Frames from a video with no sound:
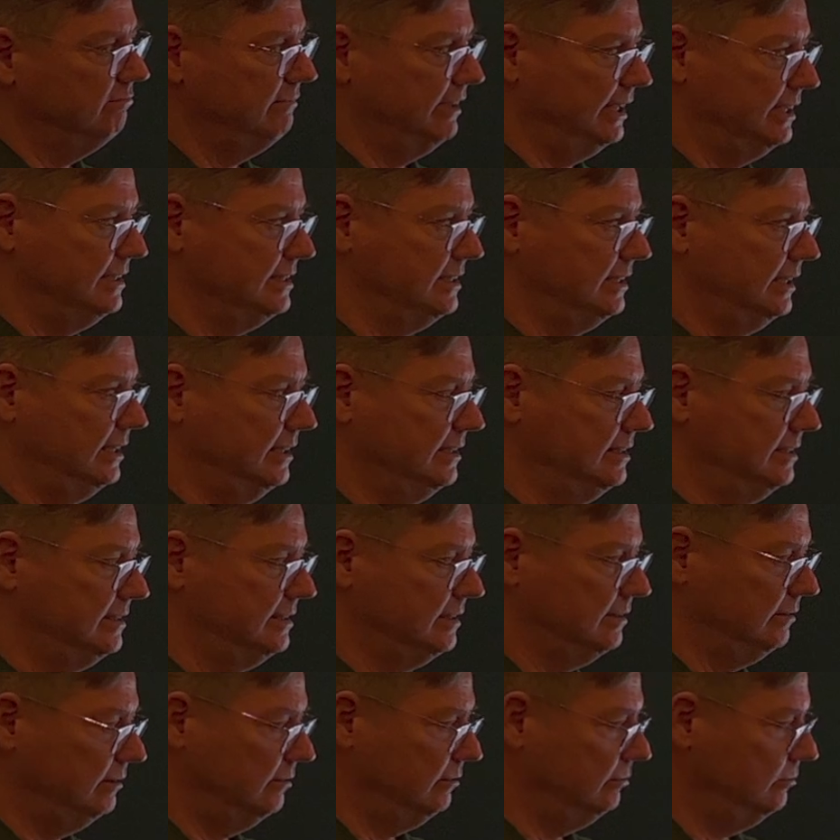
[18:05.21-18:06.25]
is
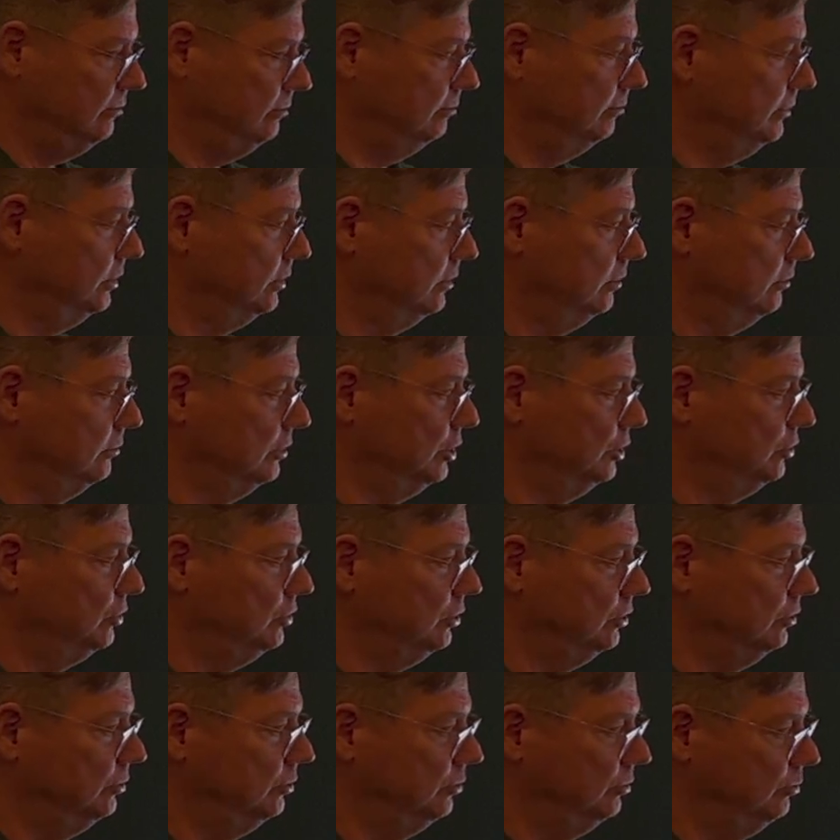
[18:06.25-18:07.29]
is good
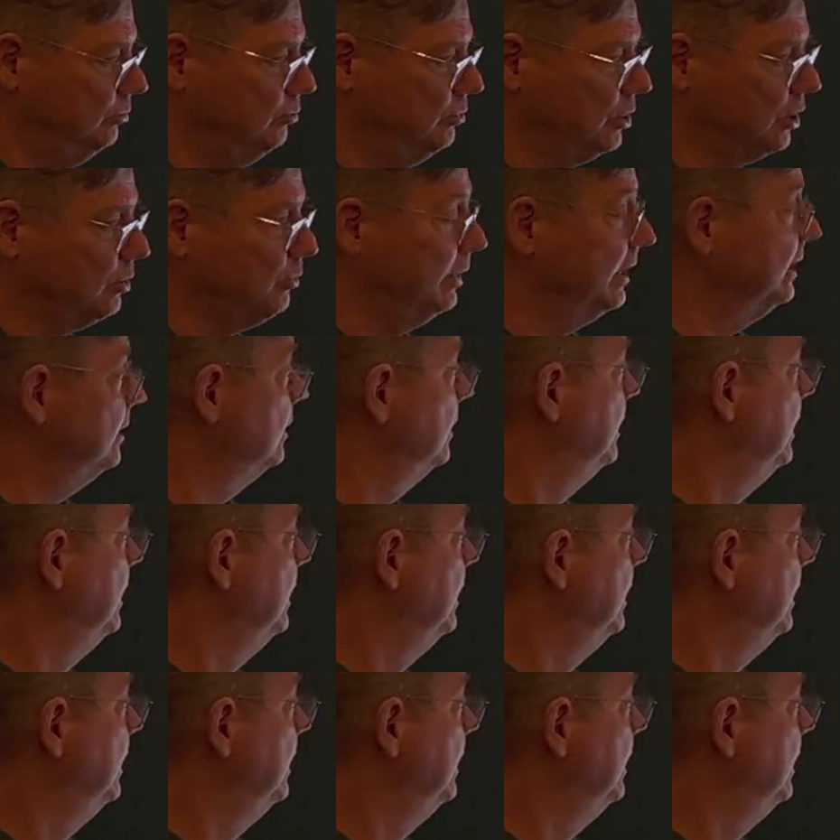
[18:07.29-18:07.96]
to work with.